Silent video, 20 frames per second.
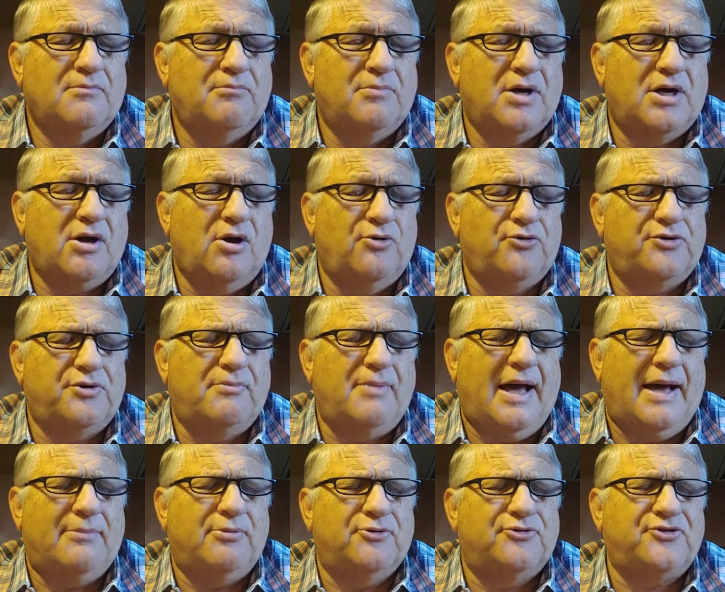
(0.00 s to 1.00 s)
because the
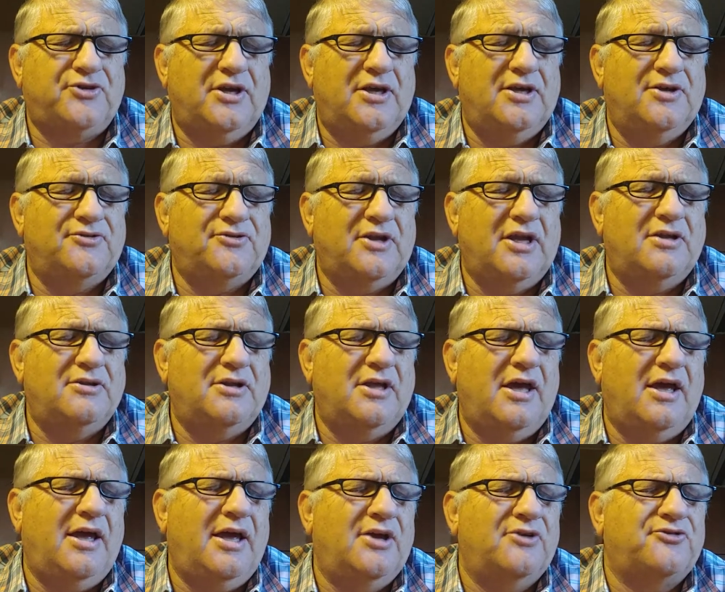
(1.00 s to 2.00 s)
Bible says that
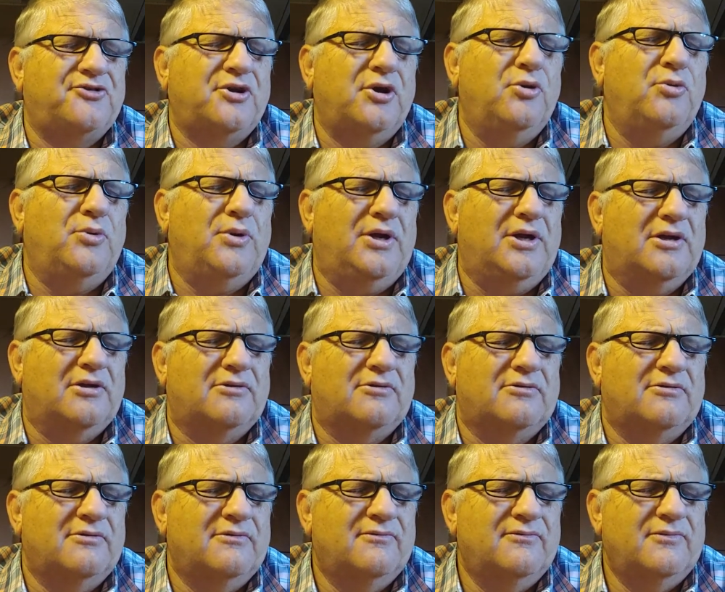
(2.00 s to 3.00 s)
the S O
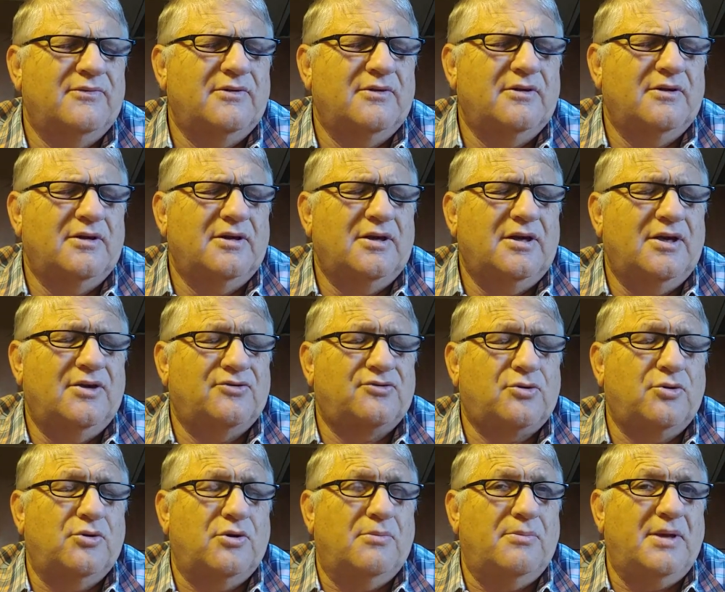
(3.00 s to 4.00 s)
N is
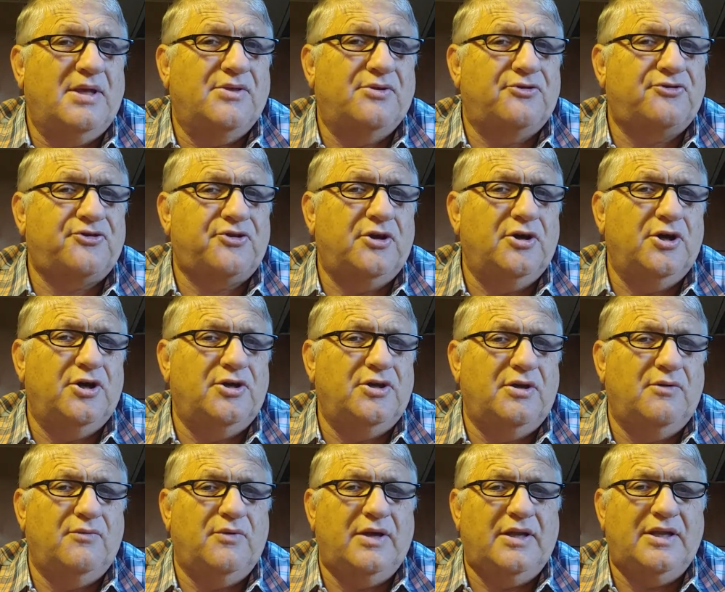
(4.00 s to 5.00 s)
going to be the sun
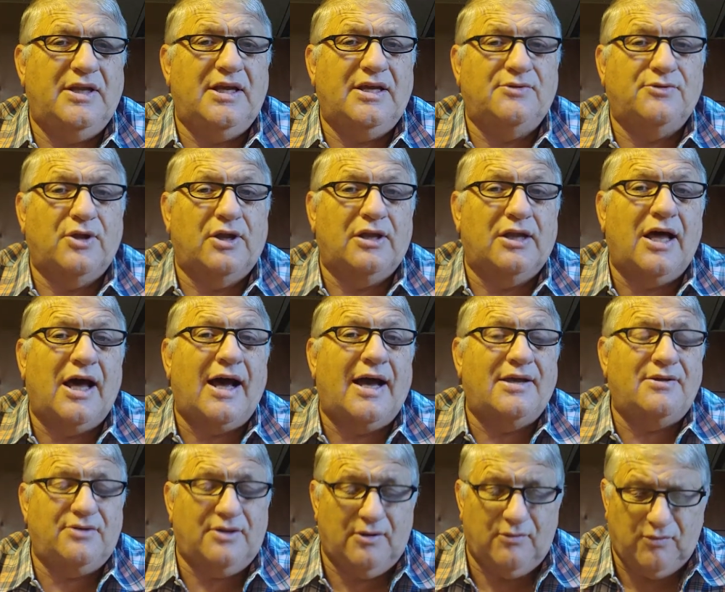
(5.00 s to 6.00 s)
that we need, the
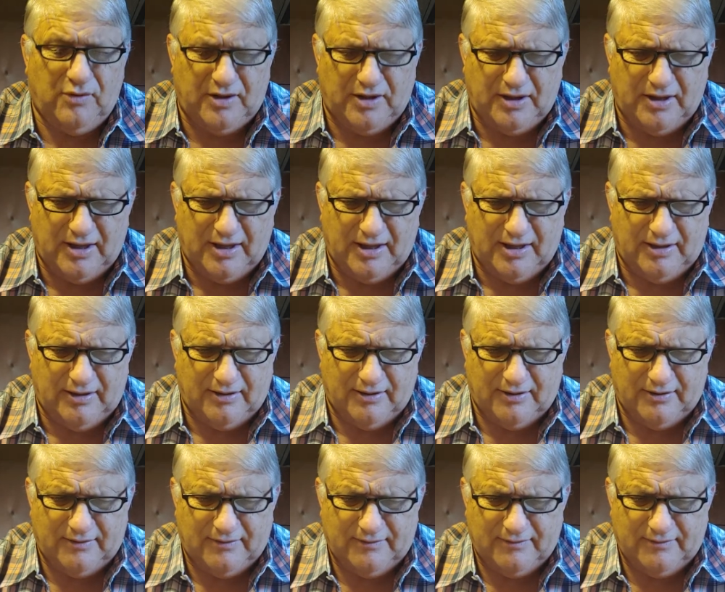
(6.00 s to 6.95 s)
light that we need.